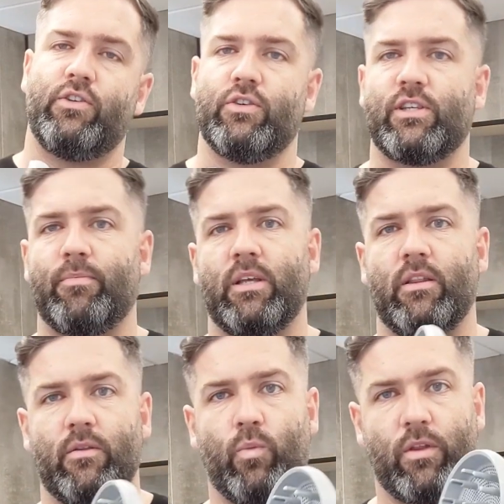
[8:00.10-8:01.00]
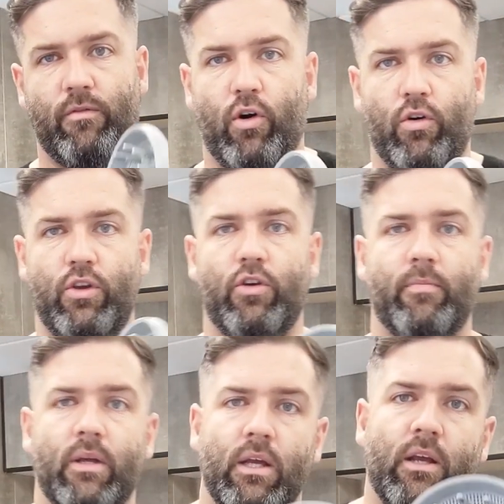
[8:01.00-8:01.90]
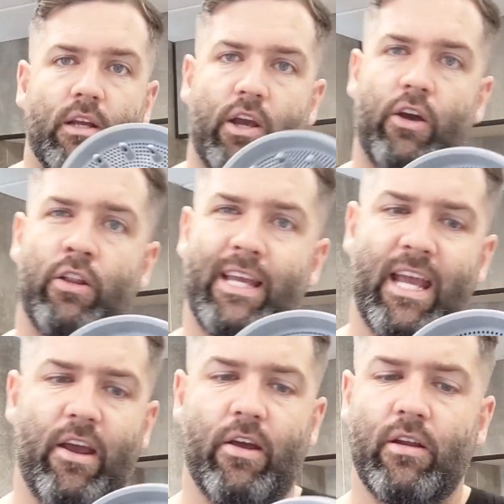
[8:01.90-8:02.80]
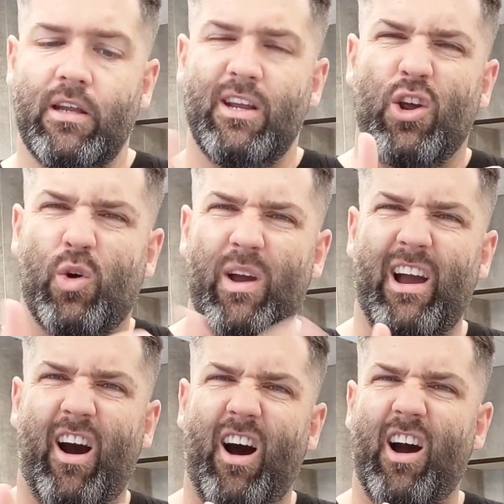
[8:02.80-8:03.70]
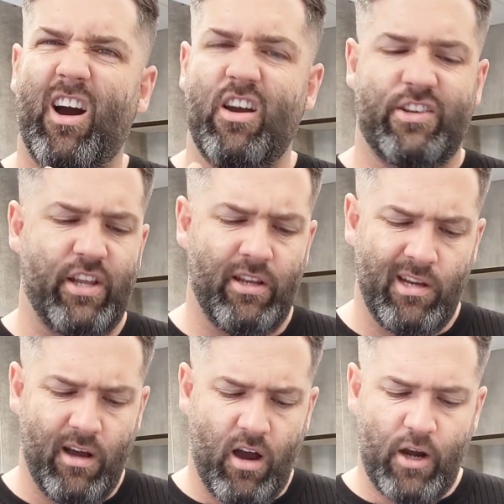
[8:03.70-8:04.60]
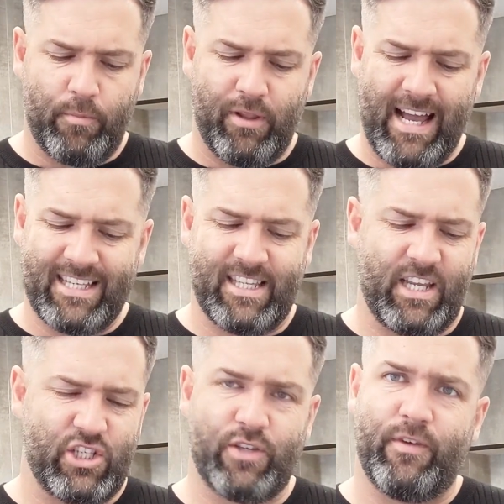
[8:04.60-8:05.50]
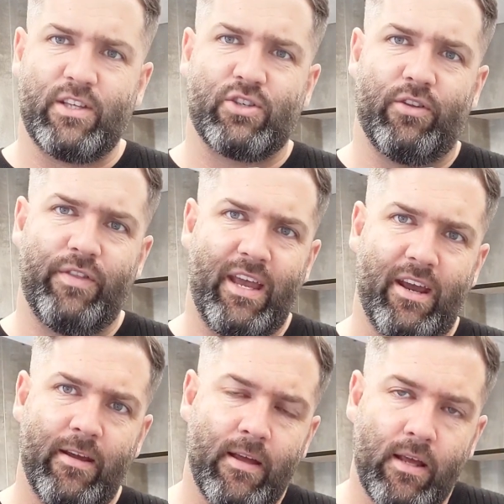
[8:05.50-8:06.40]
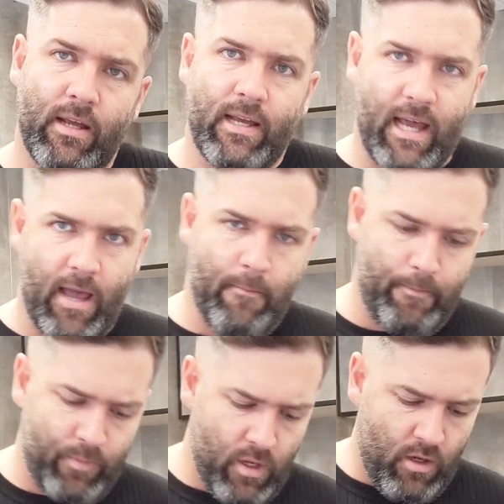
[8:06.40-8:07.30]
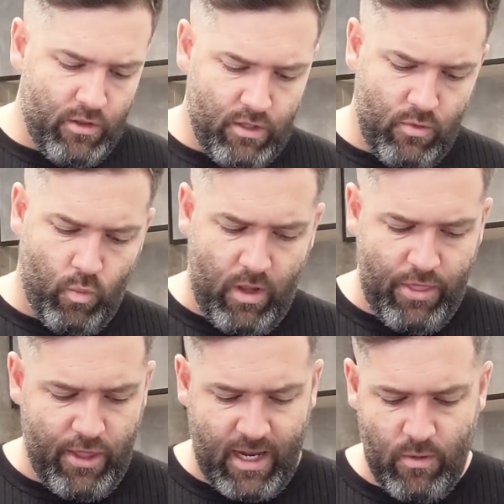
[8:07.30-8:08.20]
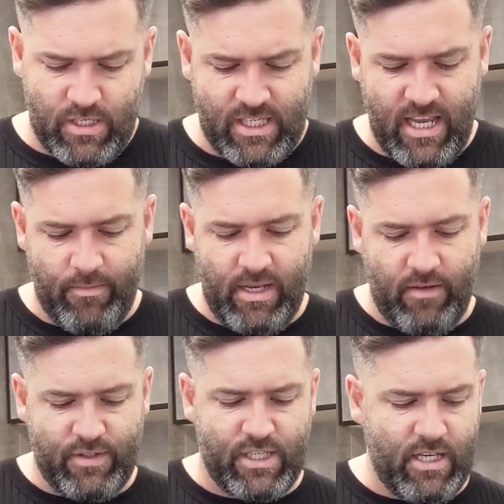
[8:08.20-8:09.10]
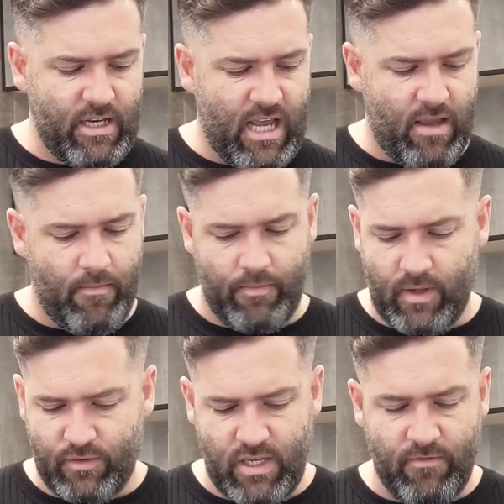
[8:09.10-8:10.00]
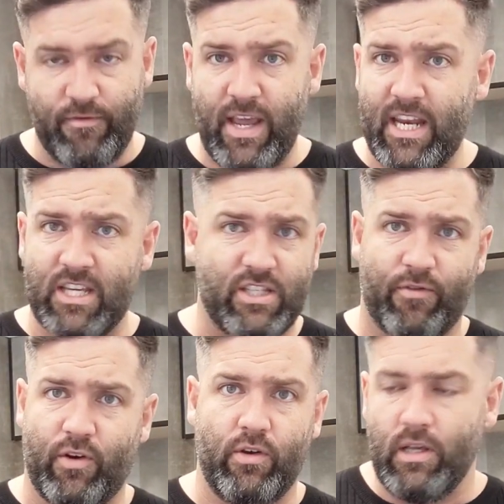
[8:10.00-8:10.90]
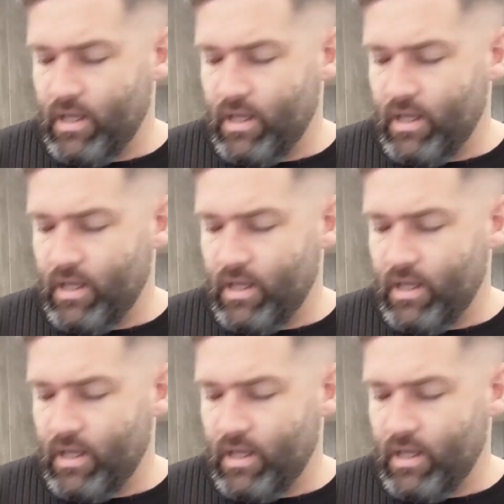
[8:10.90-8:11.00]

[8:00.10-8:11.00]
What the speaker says: do something with volume, curly hair. Quite hard plastic. It just fits on there. One thing I would say, I mean, I've seen various different